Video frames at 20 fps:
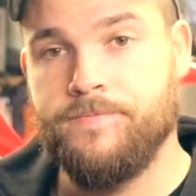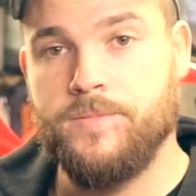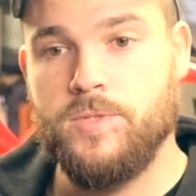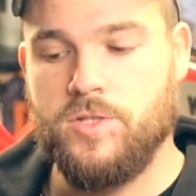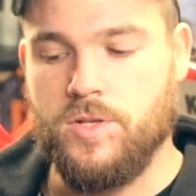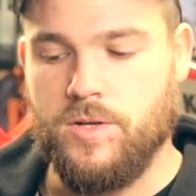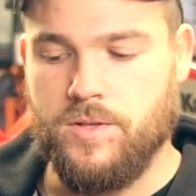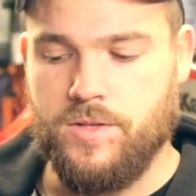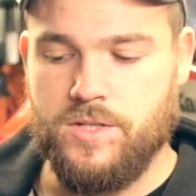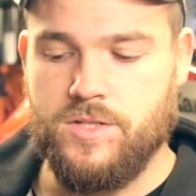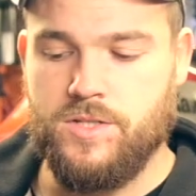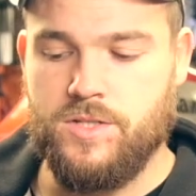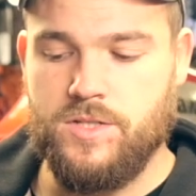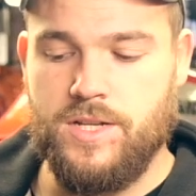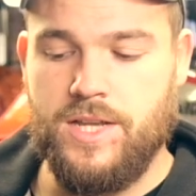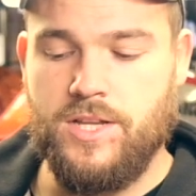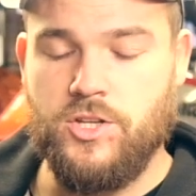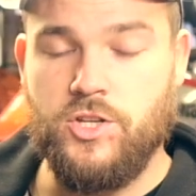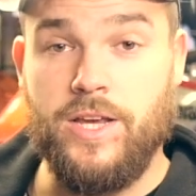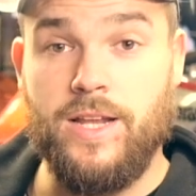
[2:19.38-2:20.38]
So the
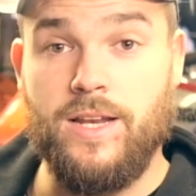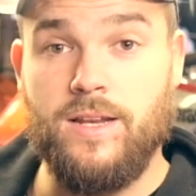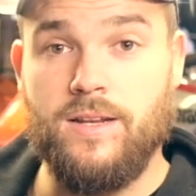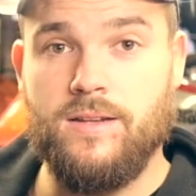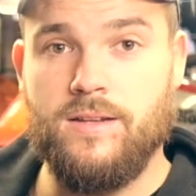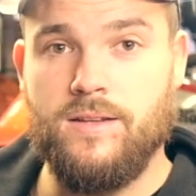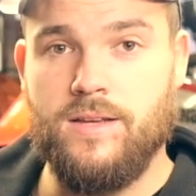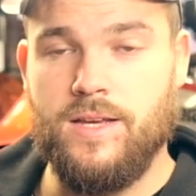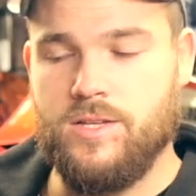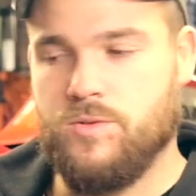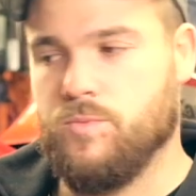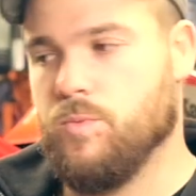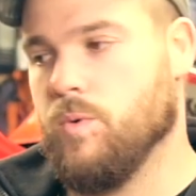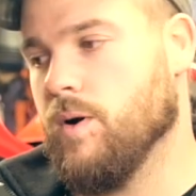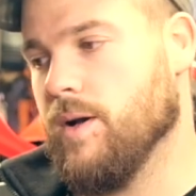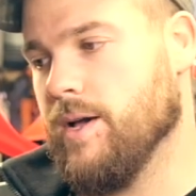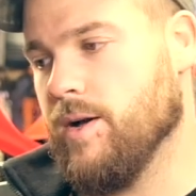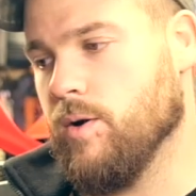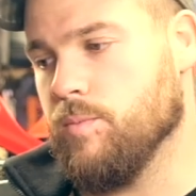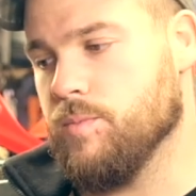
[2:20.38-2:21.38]
stitching is
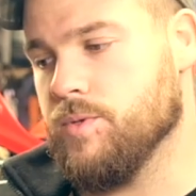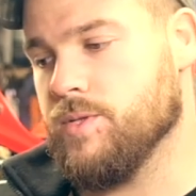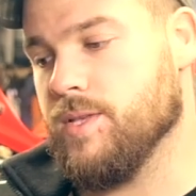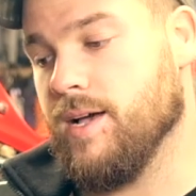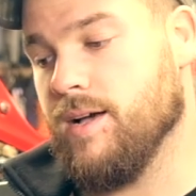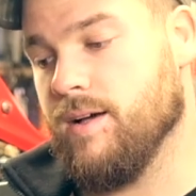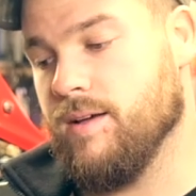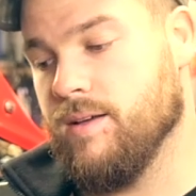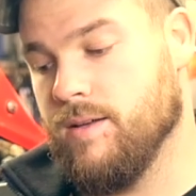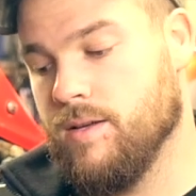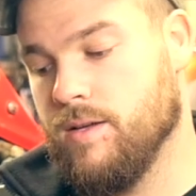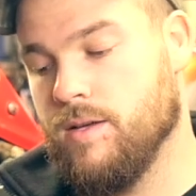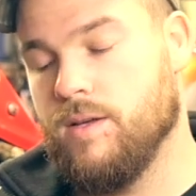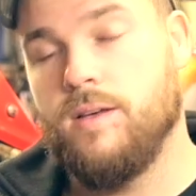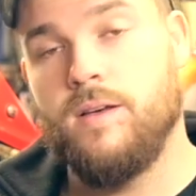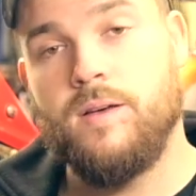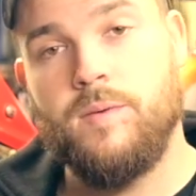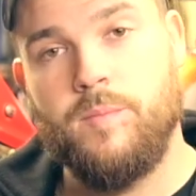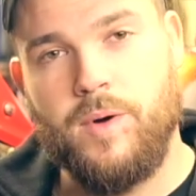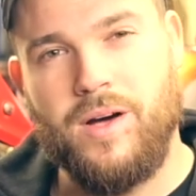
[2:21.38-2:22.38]
what helps that.
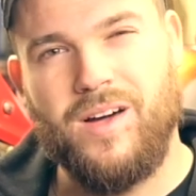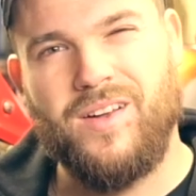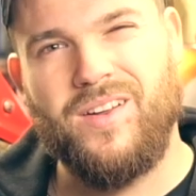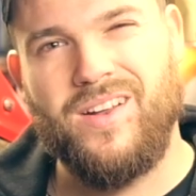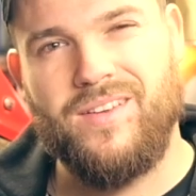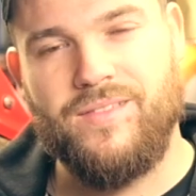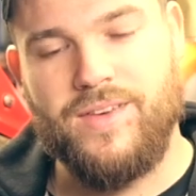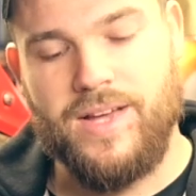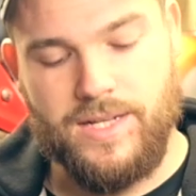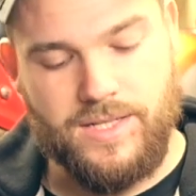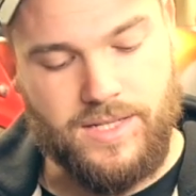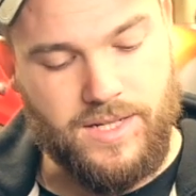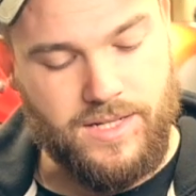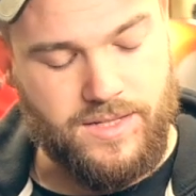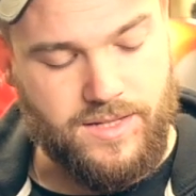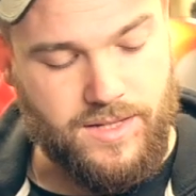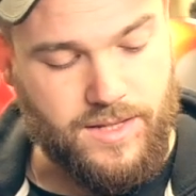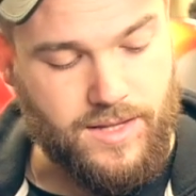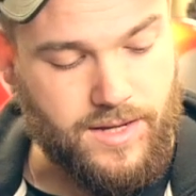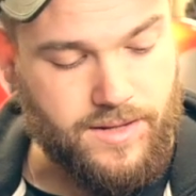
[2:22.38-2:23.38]
But I don't have access
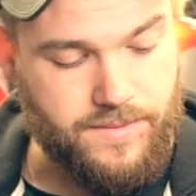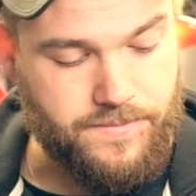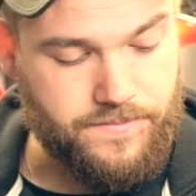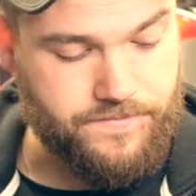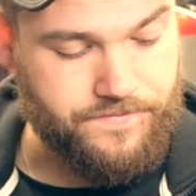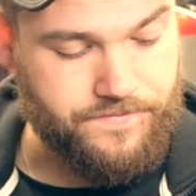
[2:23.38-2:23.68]
to that.